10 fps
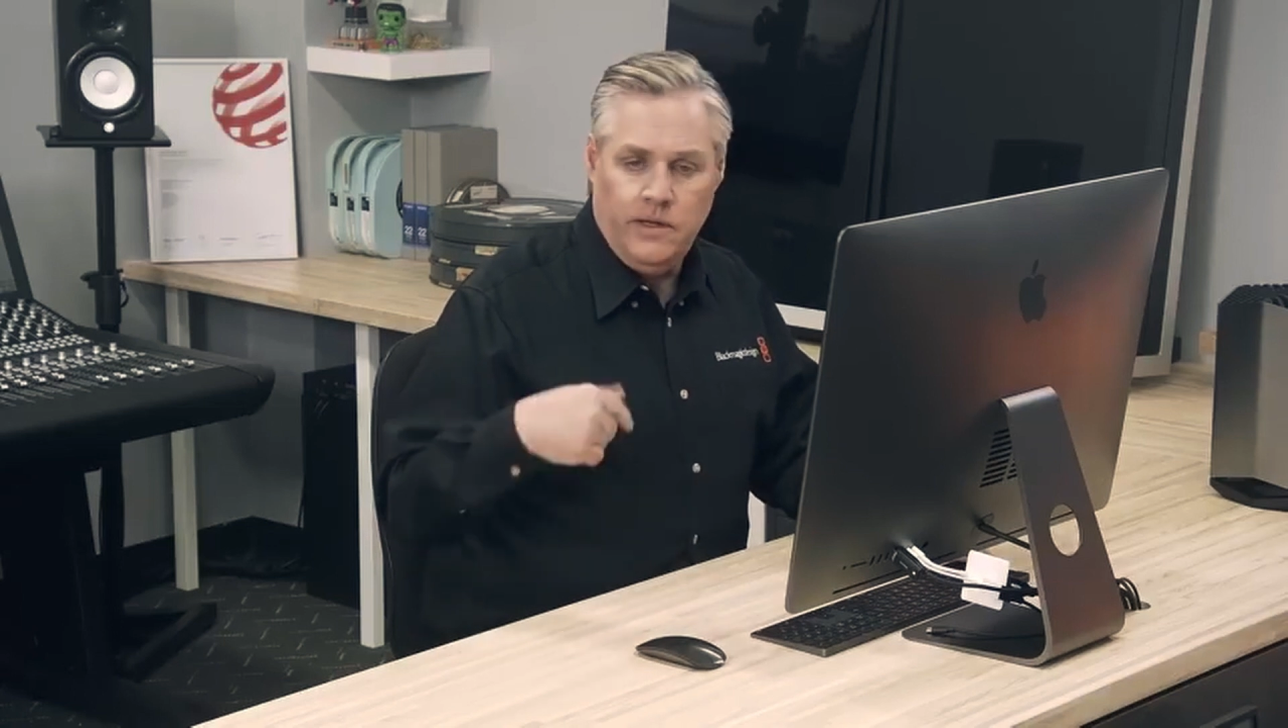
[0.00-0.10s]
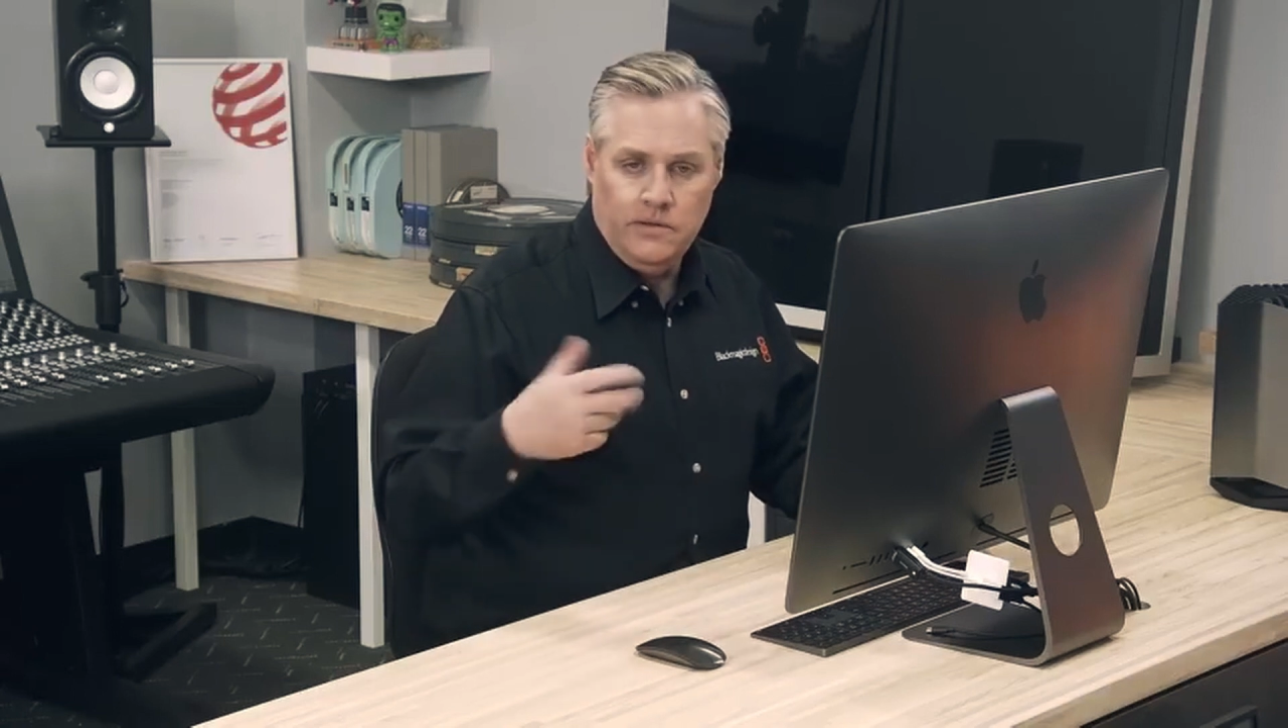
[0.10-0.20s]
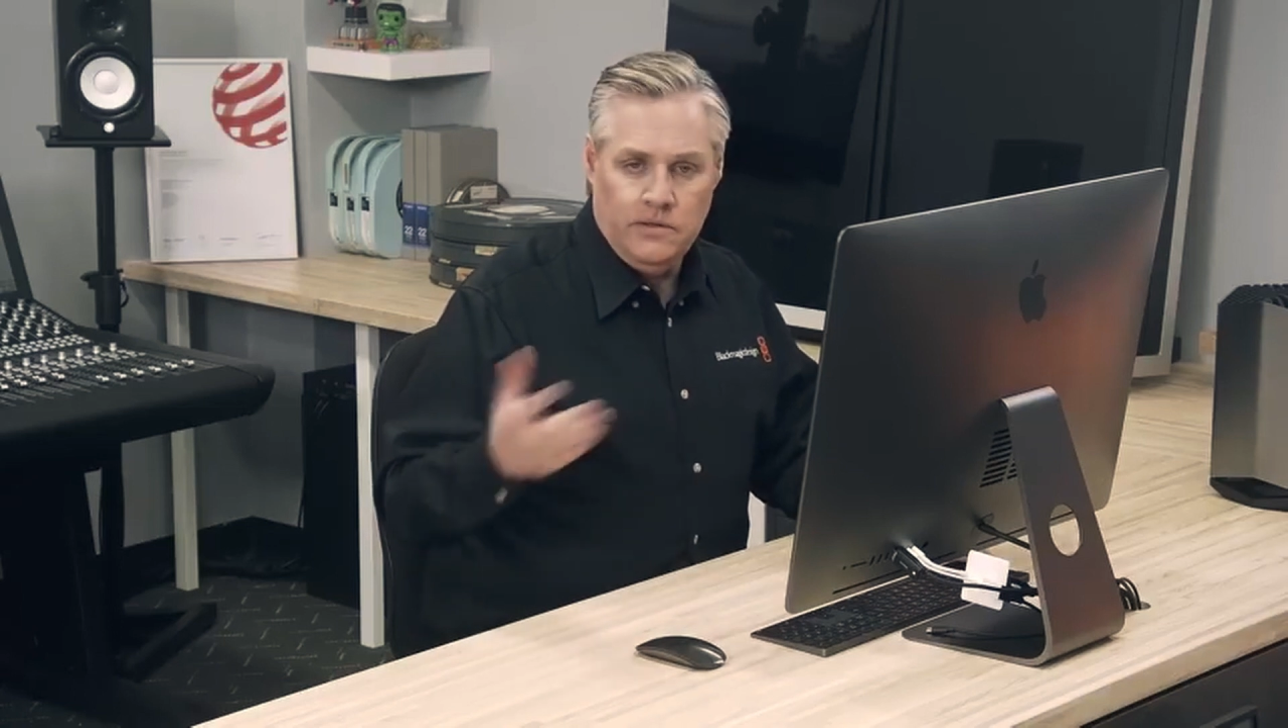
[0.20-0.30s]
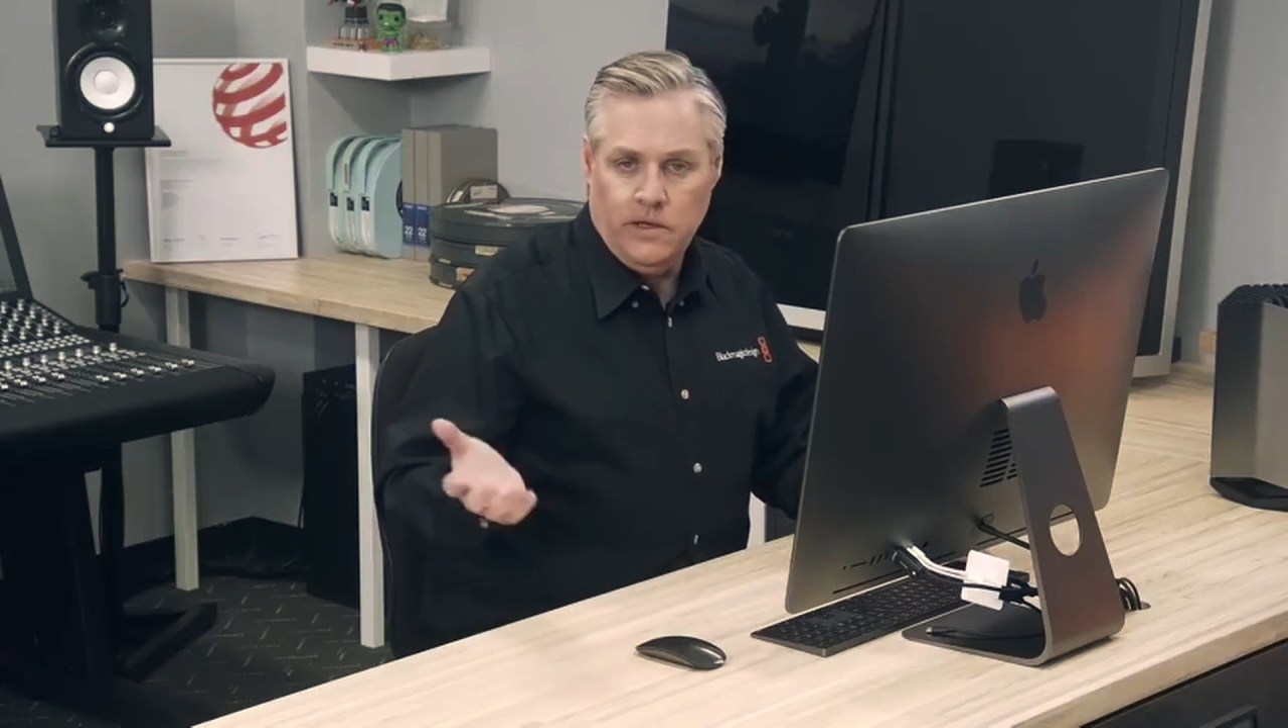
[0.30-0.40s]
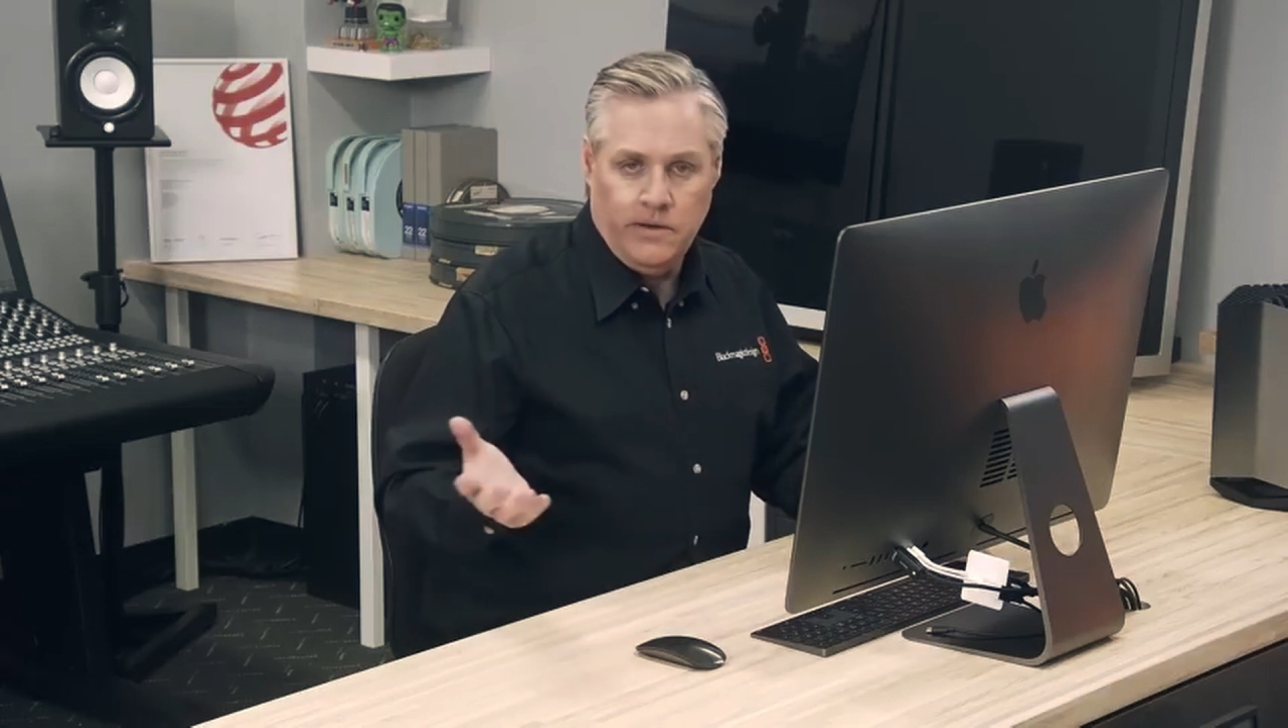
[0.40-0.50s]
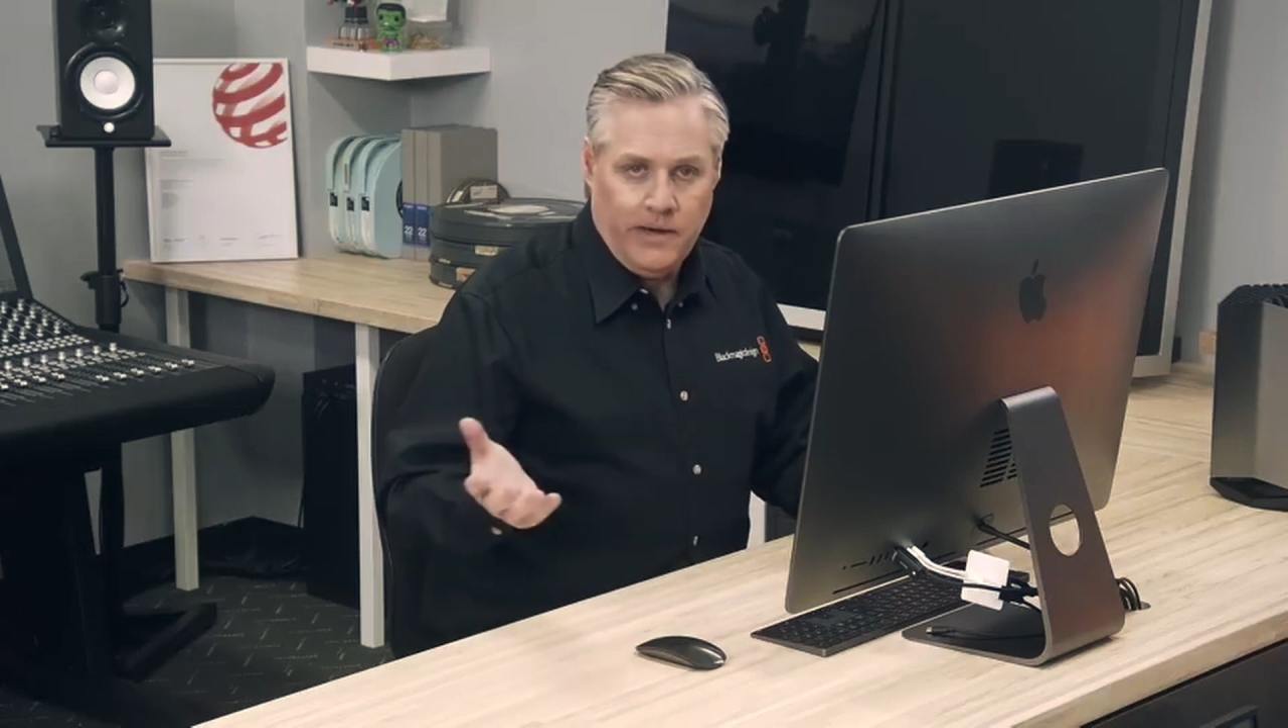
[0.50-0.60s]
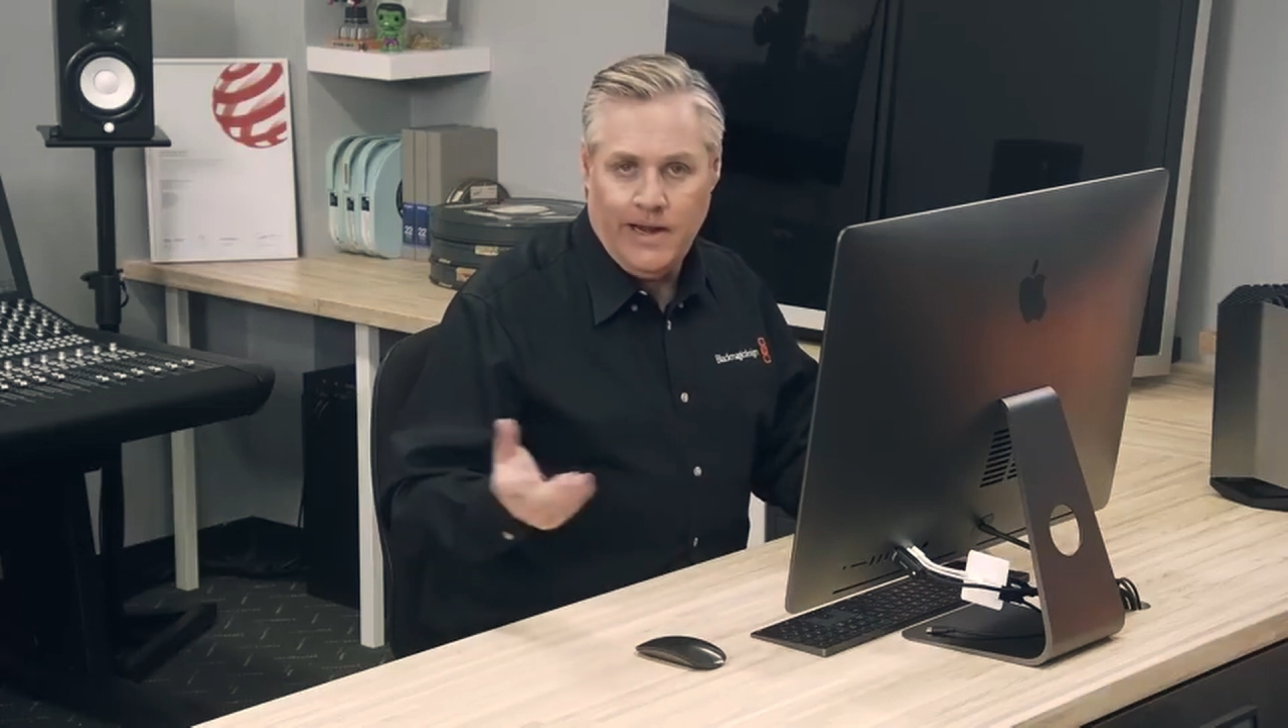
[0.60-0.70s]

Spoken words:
and they can just go in